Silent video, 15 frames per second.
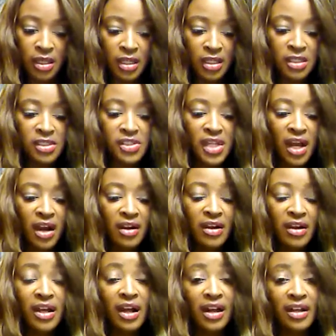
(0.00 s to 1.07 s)
It is
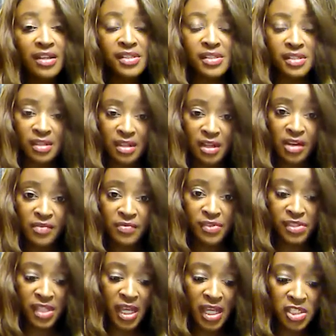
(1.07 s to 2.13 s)
our constant
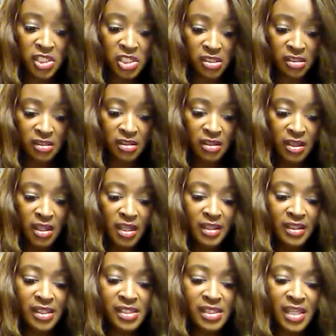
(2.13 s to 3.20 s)
conversation.
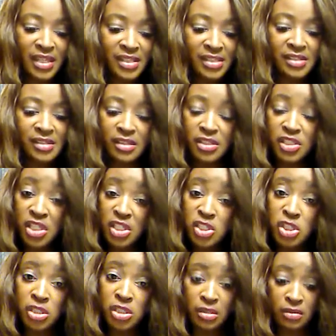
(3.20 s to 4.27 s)
The sex is
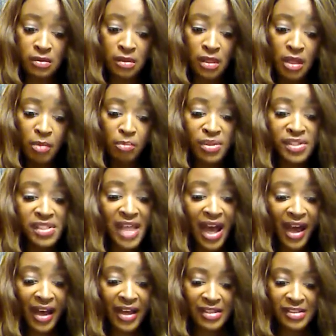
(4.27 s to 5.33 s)
additional.
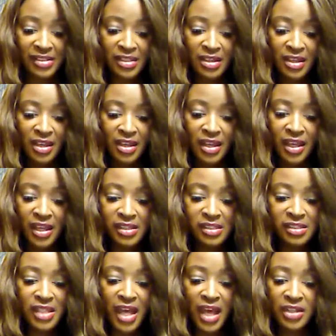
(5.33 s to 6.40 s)
Besides,
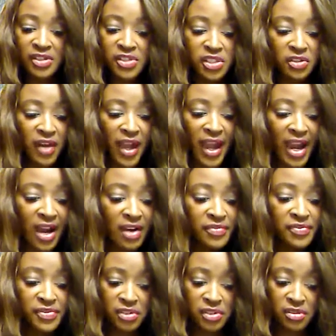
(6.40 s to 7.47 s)
it's not until
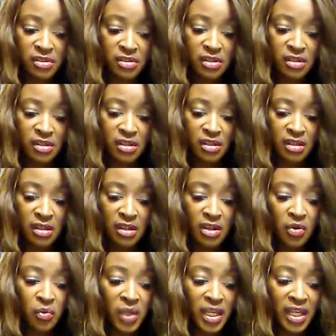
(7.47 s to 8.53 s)
after
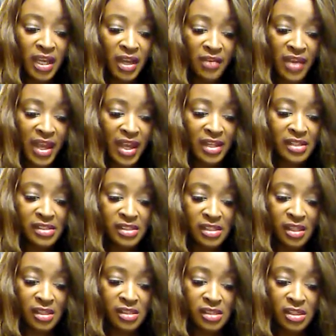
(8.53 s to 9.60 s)
we have had
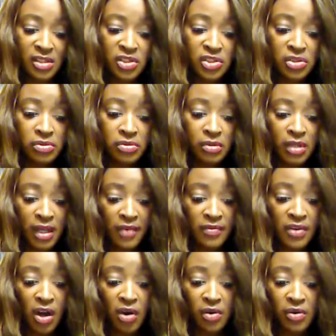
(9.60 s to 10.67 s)
sex and you
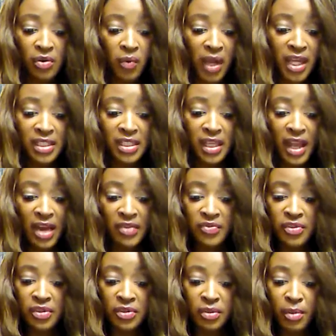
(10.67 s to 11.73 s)
have gone away that I
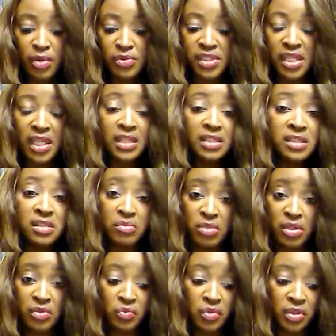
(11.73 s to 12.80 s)
feel the most
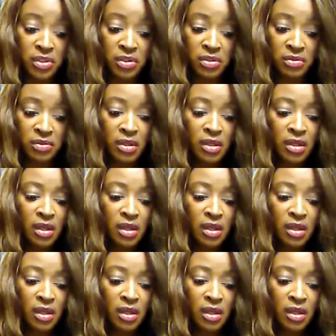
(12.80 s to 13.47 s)
intimate with you.